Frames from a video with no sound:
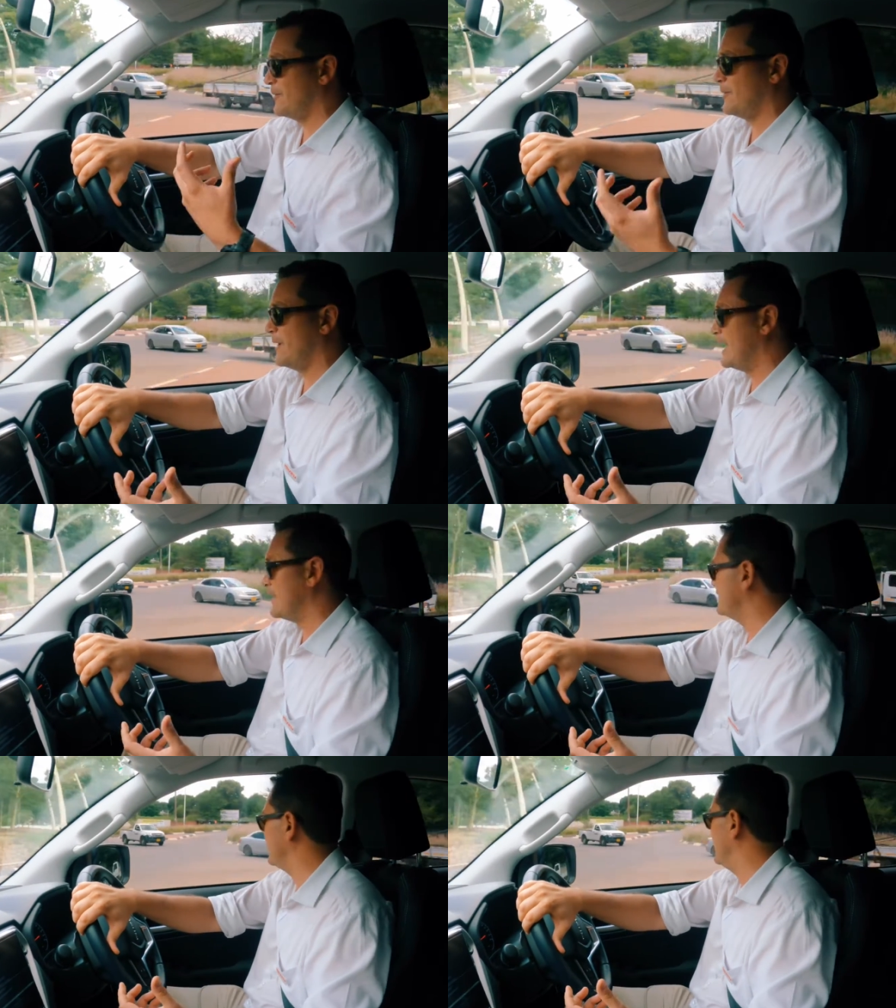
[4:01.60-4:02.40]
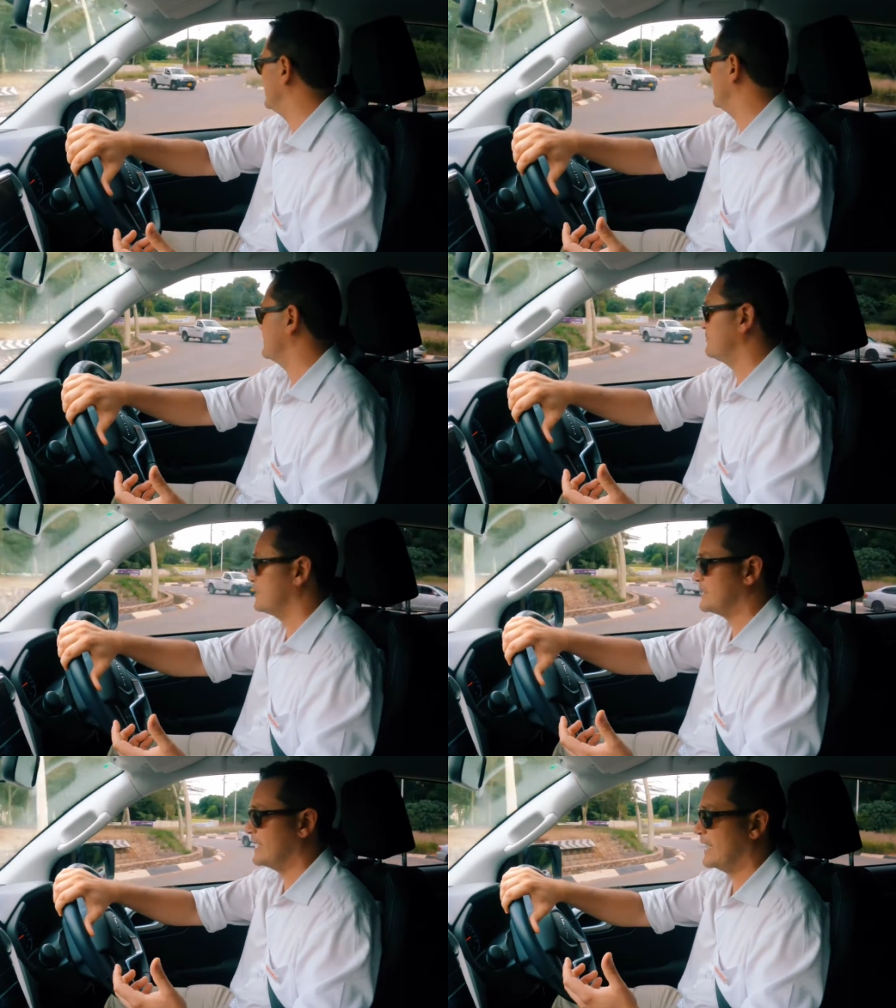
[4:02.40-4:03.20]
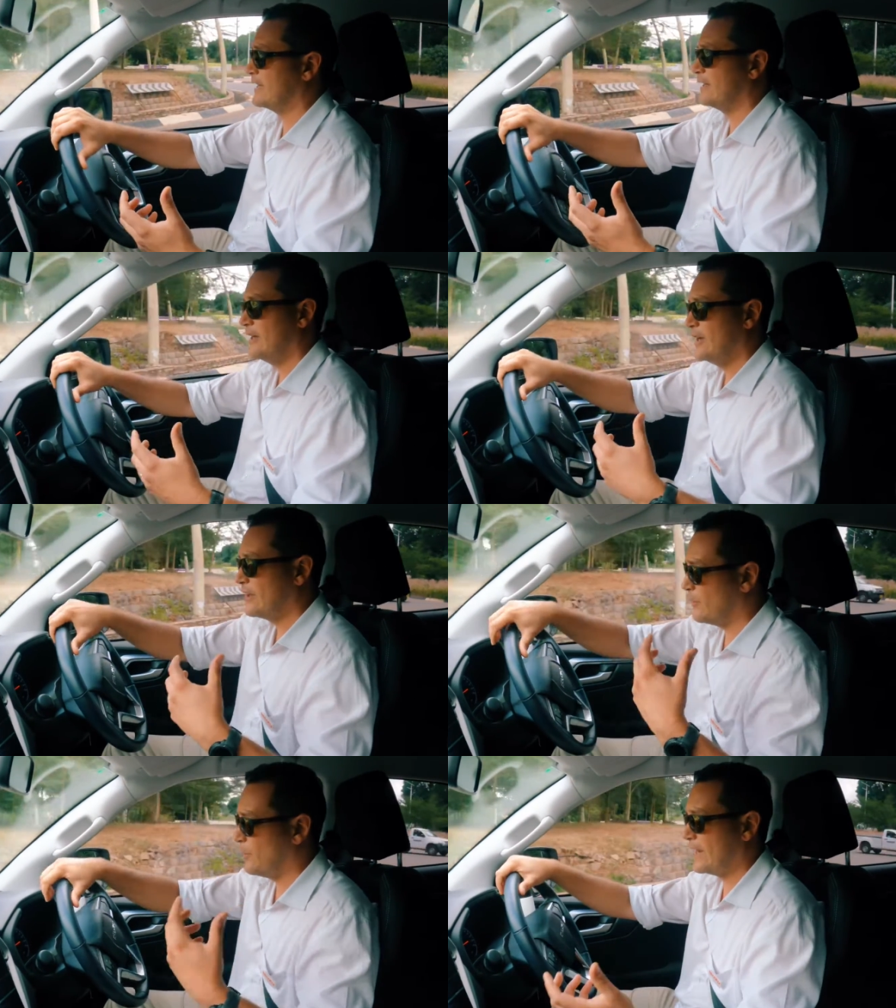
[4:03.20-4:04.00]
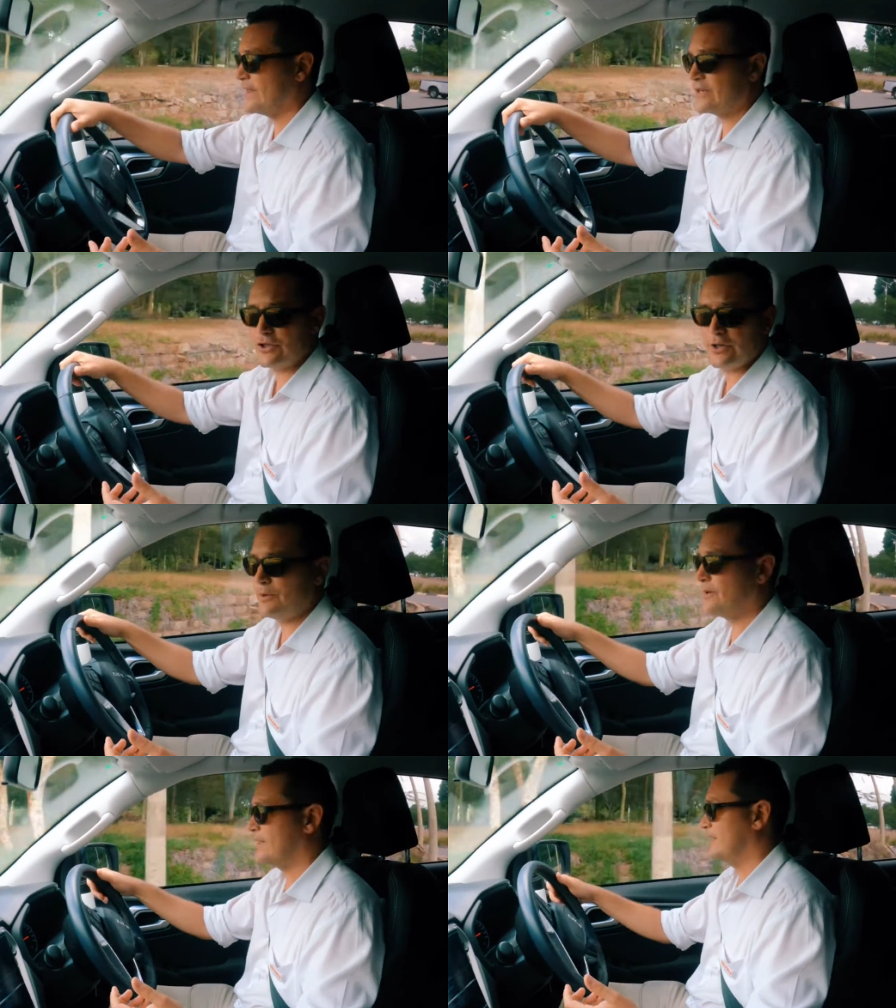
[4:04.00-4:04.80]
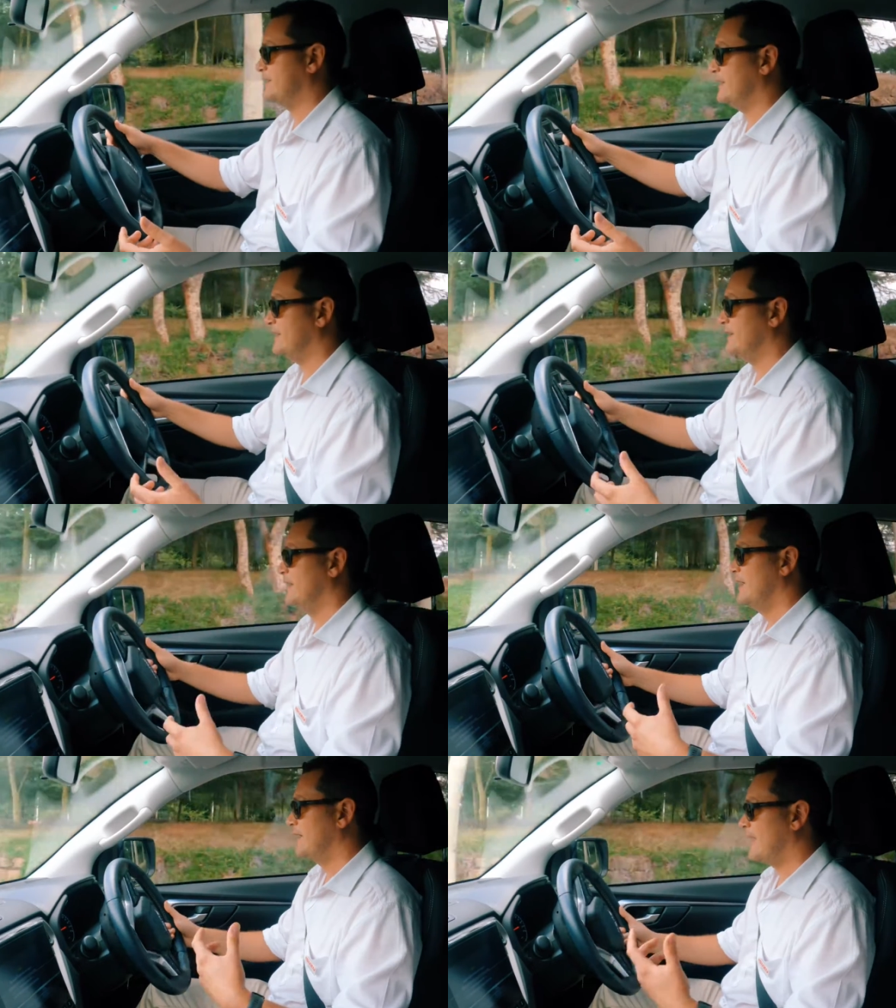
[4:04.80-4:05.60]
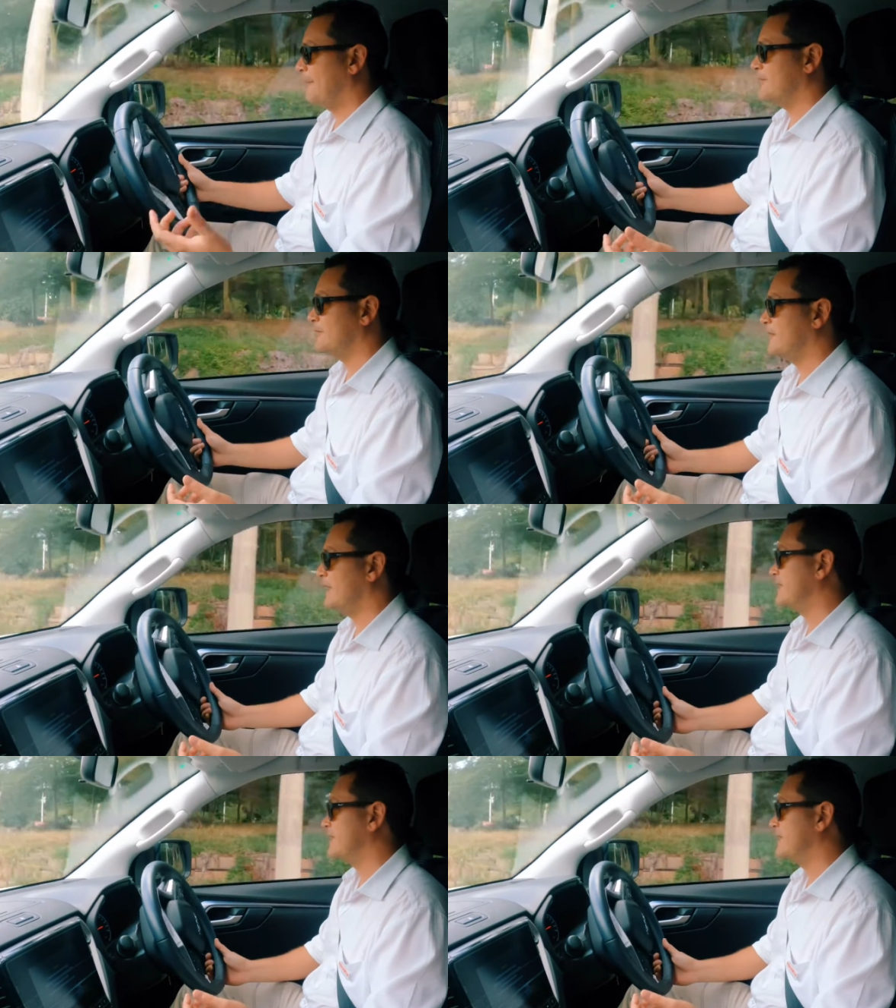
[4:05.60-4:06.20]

the way this engine is put together, the way the turbo kicks in, coupled with that